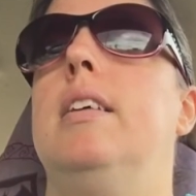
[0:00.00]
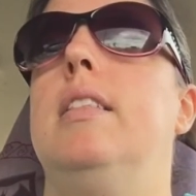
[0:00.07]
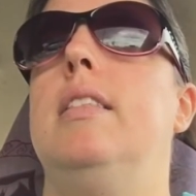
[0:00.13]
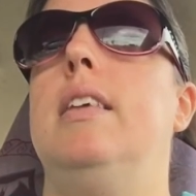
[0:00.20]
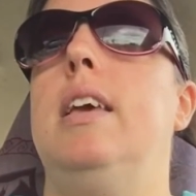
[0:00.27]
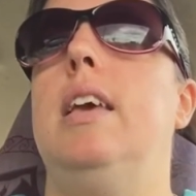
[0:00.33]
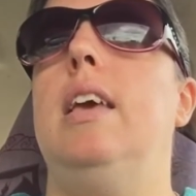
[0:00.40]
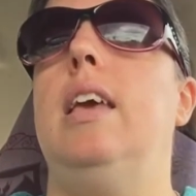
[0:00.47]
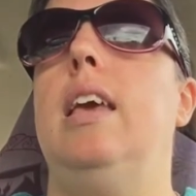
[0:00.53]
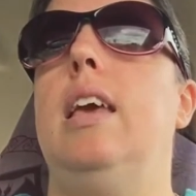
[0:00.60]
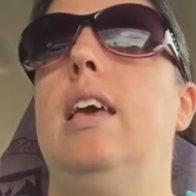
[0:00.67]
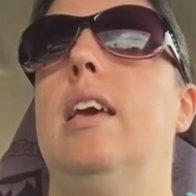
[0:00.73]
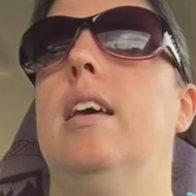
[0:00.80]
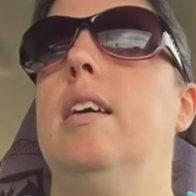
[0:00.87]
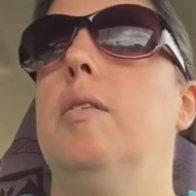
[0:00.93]

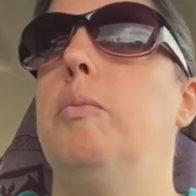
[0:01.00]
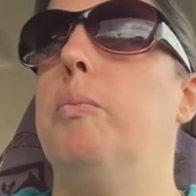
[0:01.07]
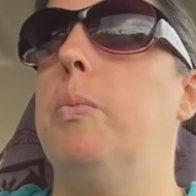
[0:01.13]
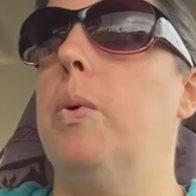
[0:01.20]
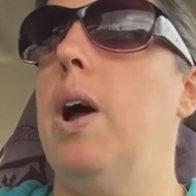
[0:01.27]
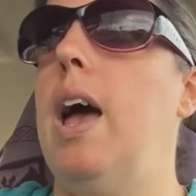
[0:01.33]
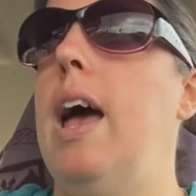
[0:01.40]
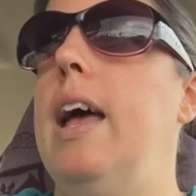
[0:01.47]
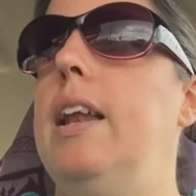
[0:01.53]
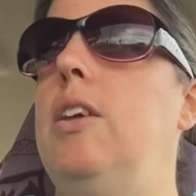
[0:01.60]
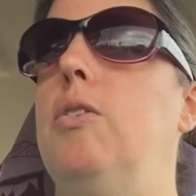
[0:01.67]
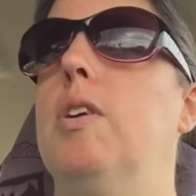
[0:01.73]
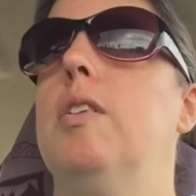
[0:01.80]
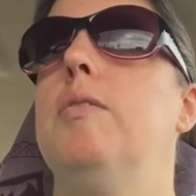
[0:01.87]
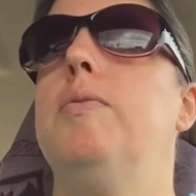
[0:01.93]
The bread
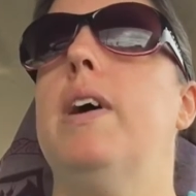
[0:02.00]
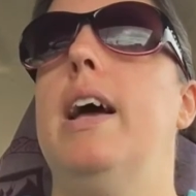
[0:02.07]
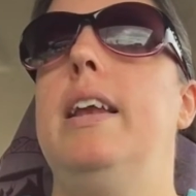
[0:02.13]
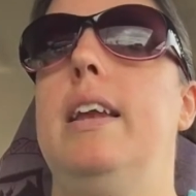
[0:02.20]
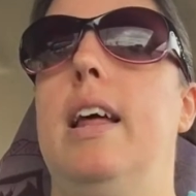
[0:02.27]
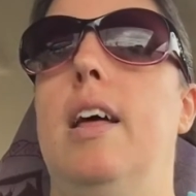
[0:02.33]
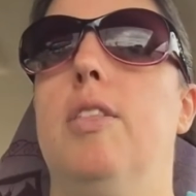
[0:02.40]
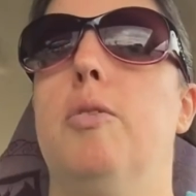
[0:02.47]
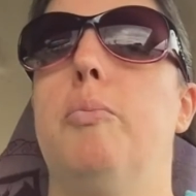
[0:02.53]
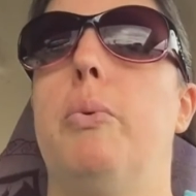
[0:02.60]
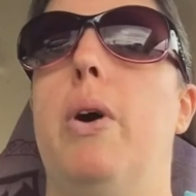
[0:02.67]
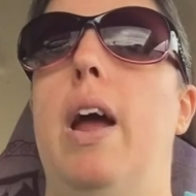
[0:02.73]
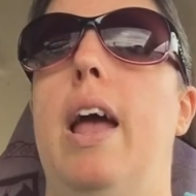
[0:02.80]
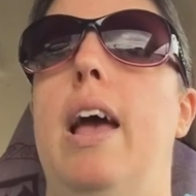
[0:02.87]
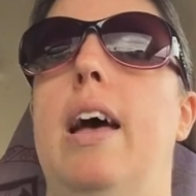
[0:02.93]
you can find in other
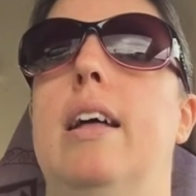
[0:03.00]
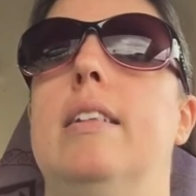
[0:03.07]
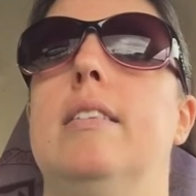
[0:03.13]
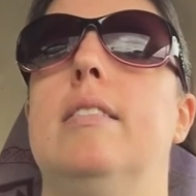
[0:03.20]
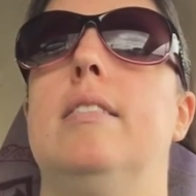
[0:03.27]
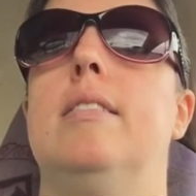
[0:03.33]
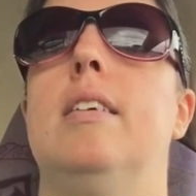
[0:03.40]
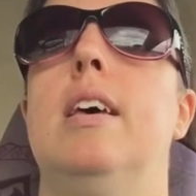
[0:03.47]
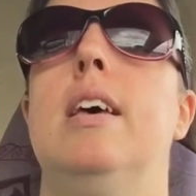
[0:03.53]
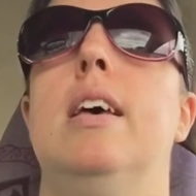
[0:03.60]
brands.